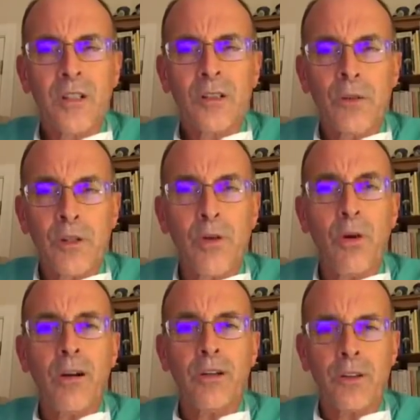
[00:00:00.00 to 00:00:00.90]

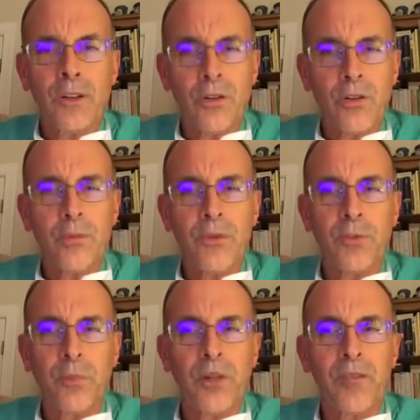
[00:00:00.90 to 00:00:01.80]
required to curb the
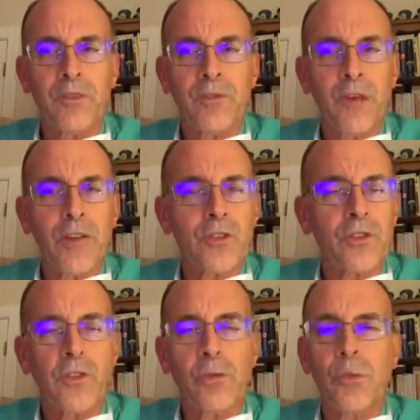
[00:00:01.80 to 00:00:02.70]
spread of
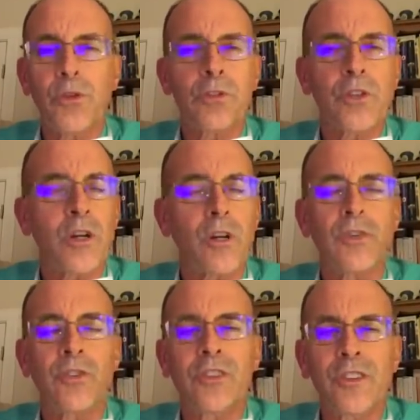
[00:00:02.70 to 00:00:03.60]
infections and which are
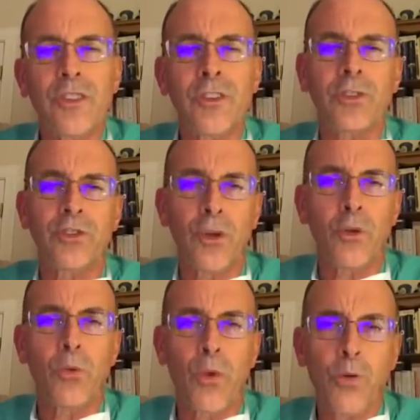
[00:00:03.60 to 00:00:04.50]
still so
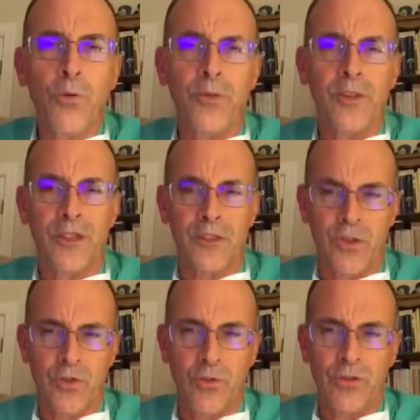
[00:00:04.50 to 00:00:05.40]
woefully in
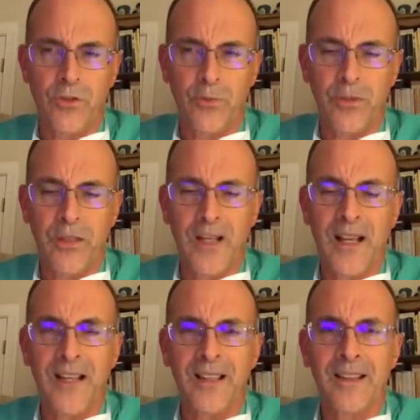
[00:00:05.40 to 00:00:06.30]
short
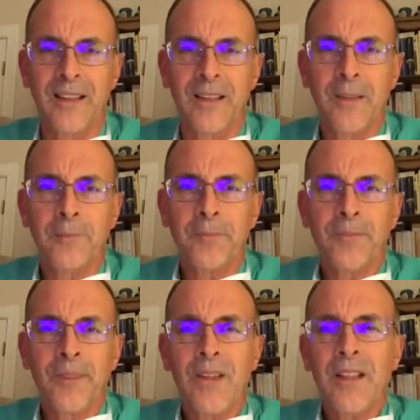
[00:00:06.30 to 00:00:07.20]
supply.
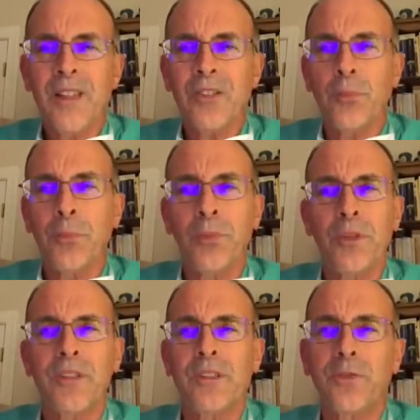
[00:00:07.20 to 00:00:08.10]
He has
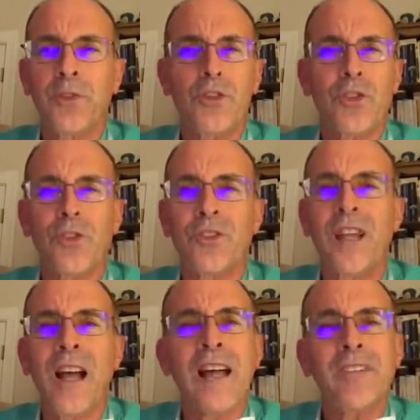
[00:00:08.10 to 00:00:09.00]
appointed officials
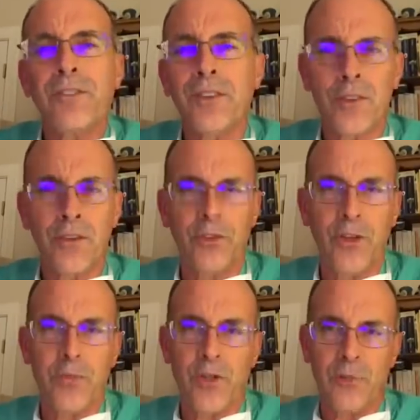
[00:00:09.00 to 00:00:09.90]
not for their
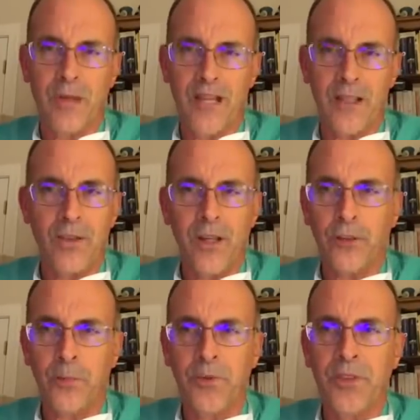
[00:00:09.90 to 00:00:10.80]
subject matter
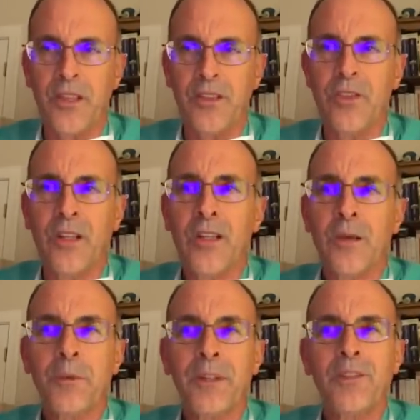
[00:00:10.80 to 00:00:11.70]
expertise,
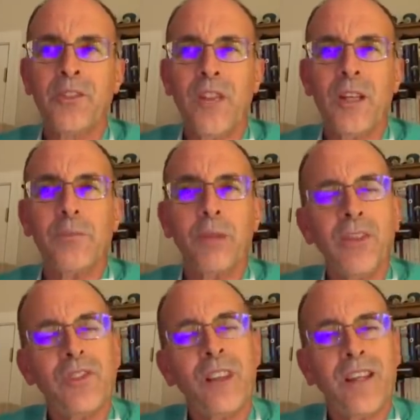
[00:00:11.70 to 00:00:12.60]
but instead
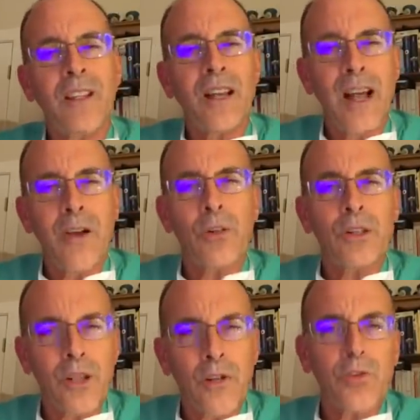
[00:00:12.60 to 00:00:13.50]
based on how
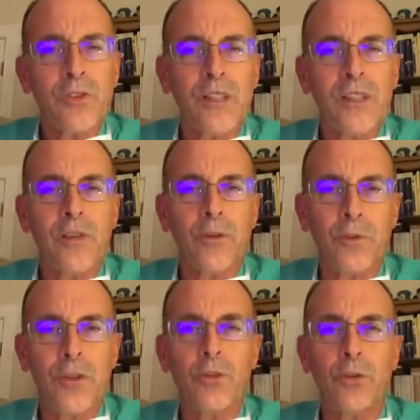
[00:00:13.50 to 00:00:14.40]
closely their
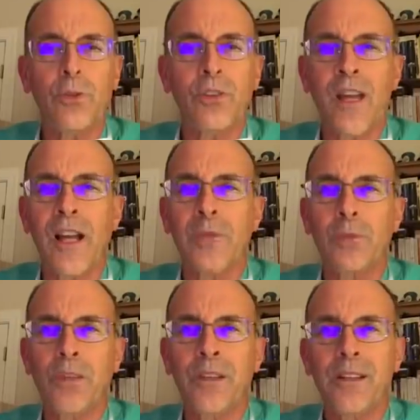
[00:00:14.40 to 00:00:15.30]
views align
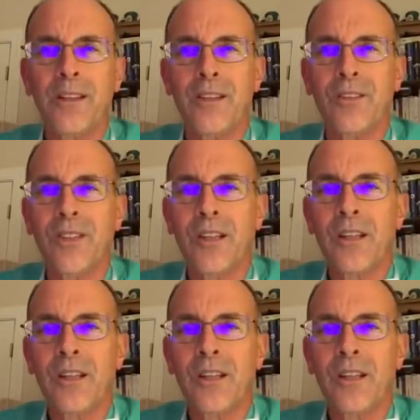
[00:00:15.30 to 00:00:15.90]
with his.